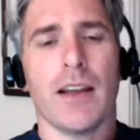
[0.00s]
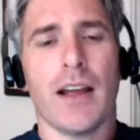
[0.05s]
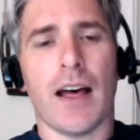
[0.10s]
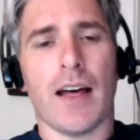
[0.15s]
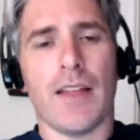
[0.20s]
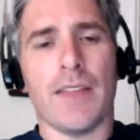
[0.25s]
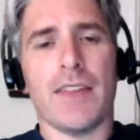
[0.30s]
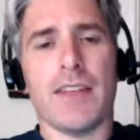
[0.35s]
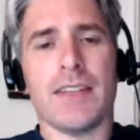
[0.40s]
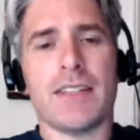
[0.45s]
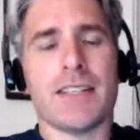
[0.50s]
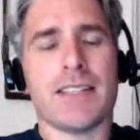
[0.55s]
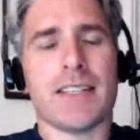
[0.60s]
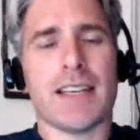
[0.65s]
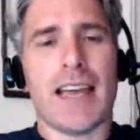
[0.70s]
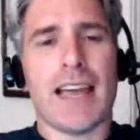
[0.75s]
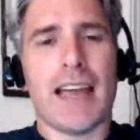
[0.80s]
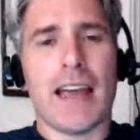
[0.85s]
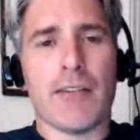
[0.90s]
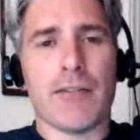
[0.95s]
And this is
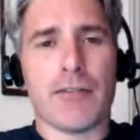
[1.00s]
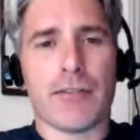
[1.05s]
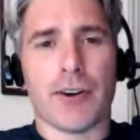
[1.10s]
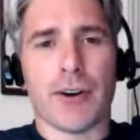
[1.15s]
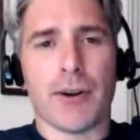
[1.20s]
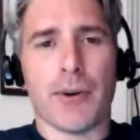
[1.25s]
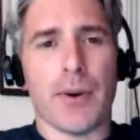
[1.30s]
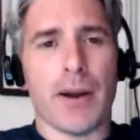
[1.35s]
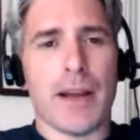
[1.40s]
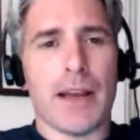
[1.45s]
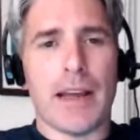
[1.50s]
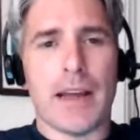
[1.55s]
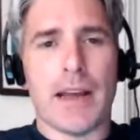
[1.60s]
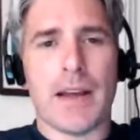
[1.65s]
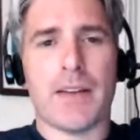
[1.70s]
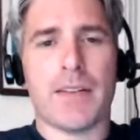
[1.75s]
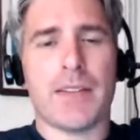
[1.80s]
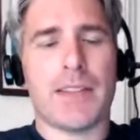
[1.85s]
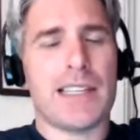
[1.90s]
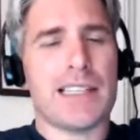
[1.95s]
everywhere.
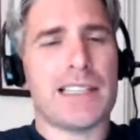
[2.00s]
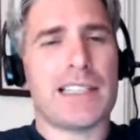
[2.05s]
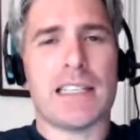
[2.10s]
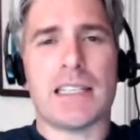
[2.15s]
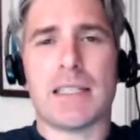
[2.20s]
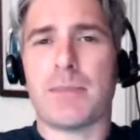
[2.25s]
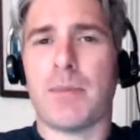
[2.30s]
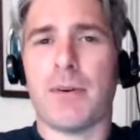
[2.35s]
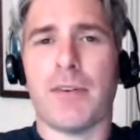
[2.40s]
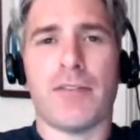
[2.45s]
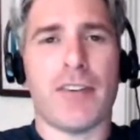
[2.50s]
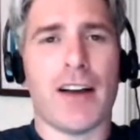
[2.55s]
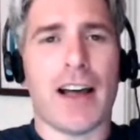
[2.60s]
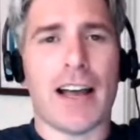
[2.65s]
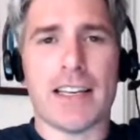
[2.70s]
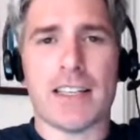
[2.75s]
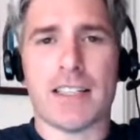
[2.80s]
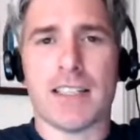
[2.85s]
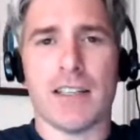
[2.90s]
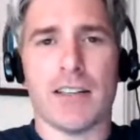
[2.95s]
This is
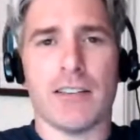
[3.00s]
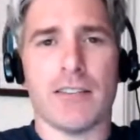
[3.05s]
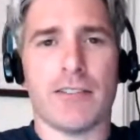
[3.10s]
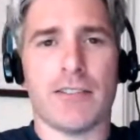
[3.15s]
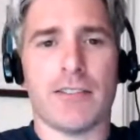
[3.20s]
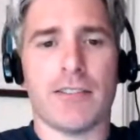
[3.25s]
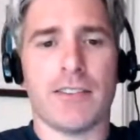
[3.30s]
pervasive.